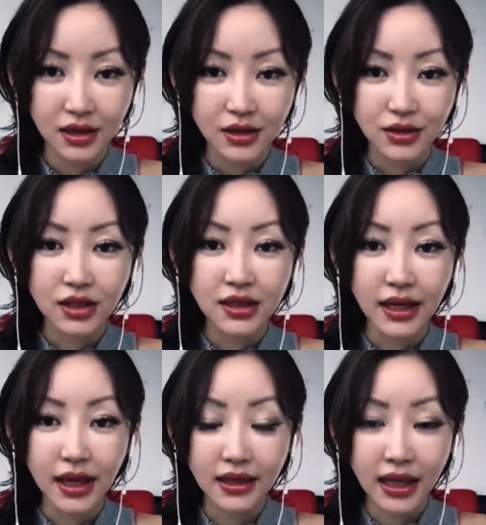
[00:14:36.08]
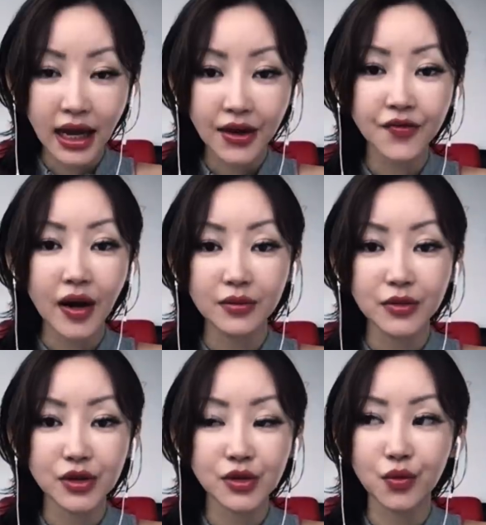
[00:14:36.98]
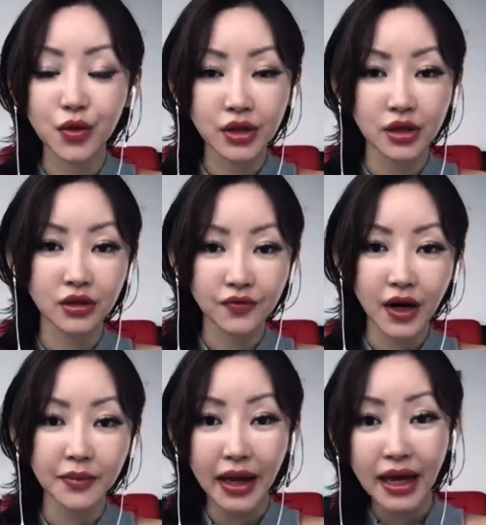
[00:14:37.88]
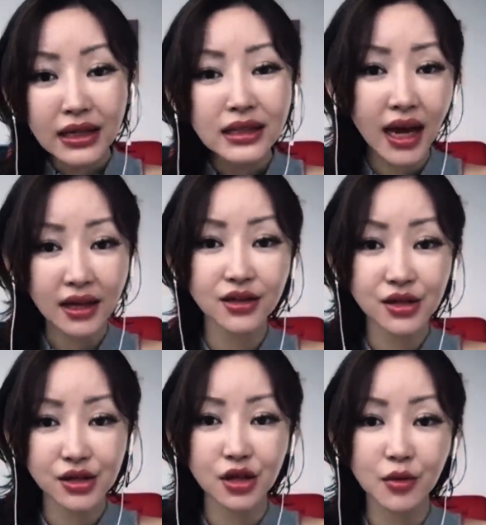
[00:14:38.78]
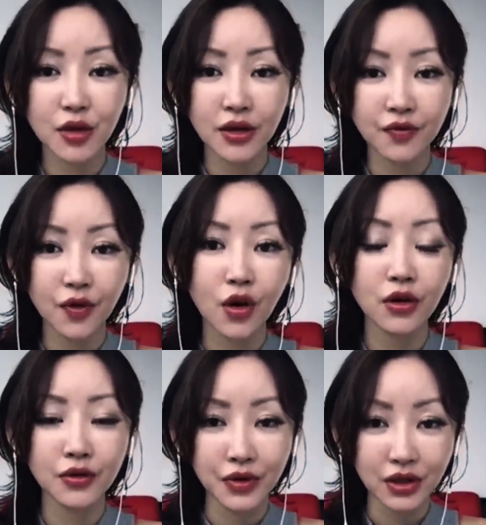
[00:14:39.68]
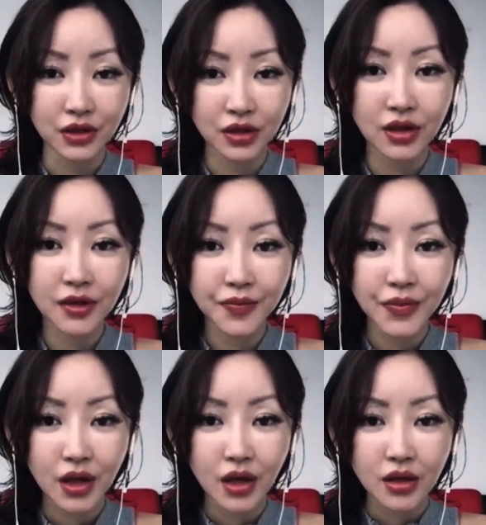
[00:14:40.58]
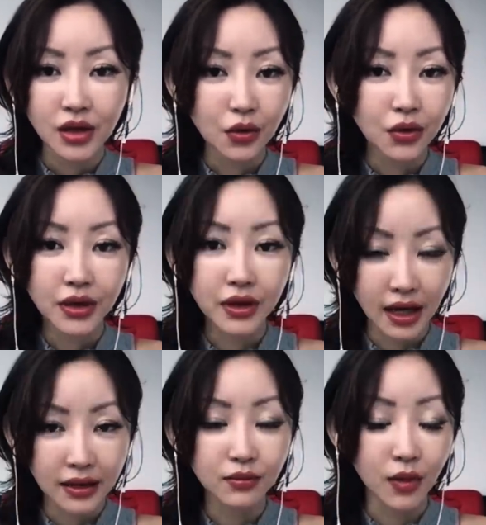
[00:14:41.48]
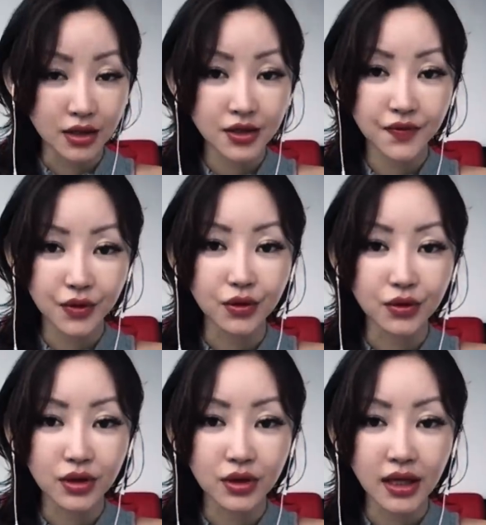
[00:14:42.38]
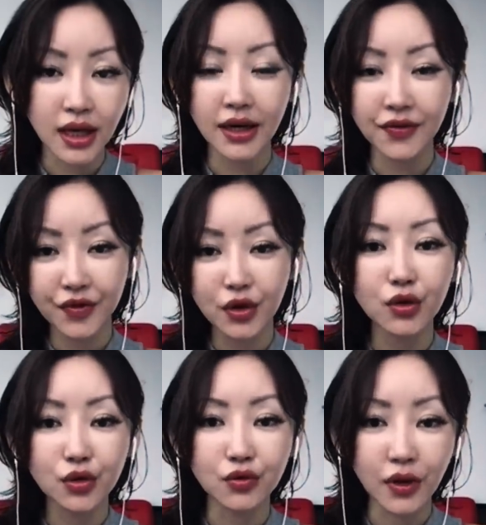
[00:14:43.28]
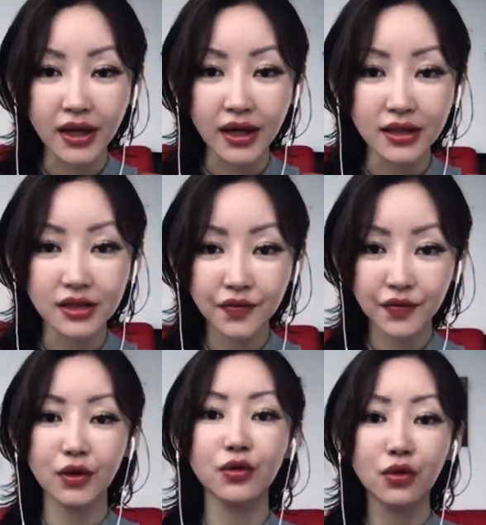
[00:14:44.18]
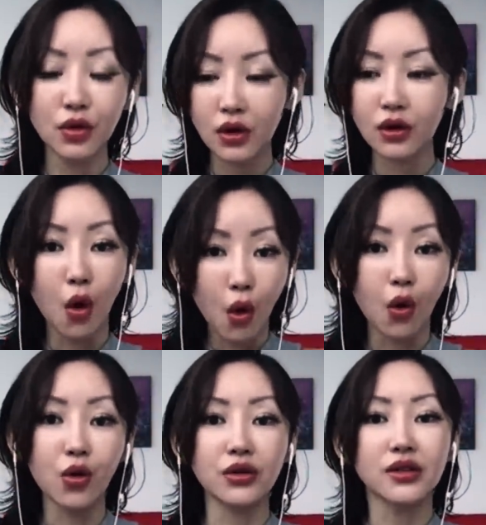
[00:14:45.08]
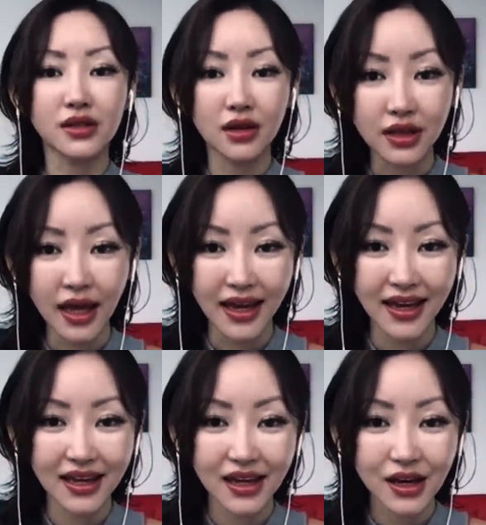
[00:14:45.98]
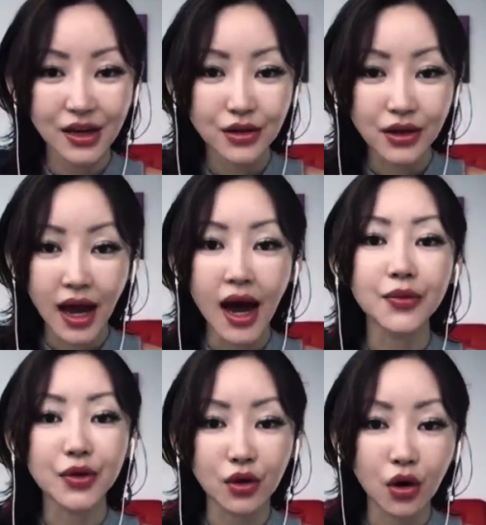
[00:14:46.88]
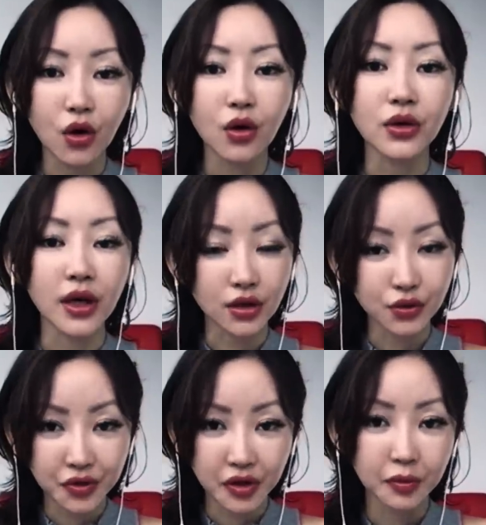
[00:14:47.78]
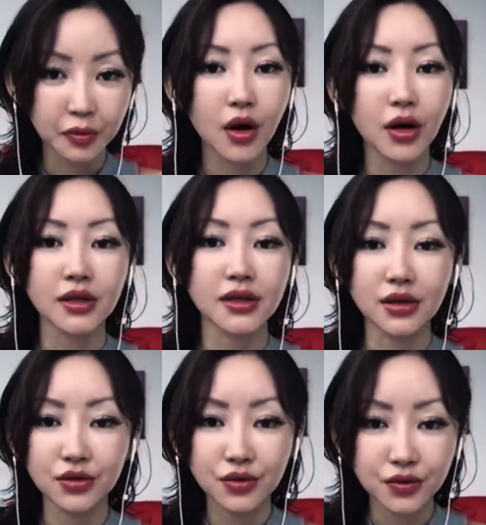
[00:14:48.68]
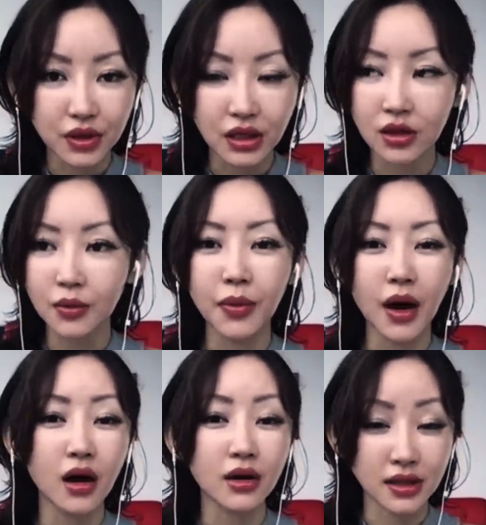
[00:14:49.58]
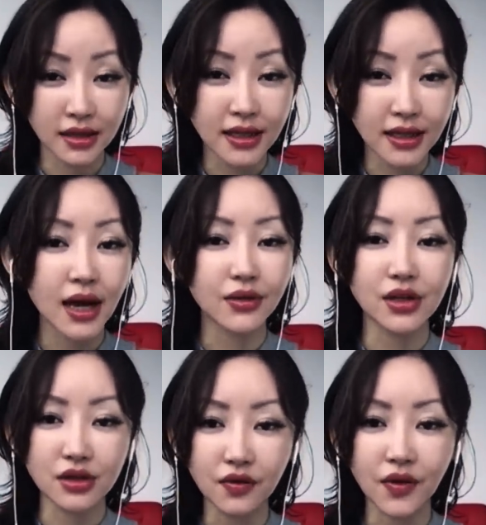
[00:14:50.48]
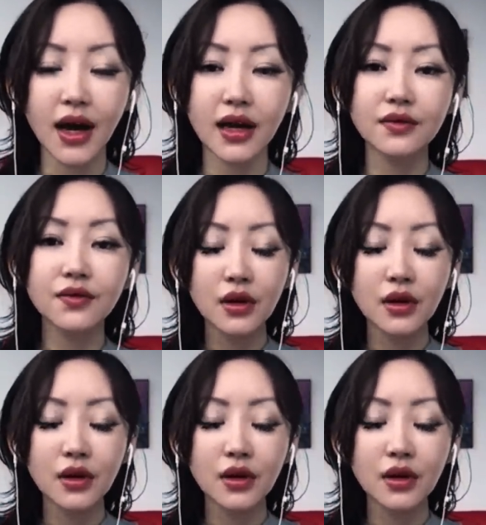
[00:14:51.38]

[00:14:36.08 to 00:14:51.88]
So these entire farmers working the farm entire summer and fall and winter, they don't get much food. They get like few grains, few corns a day. So they have to go get the tree barks and to eat the bugs, and that's how they survive.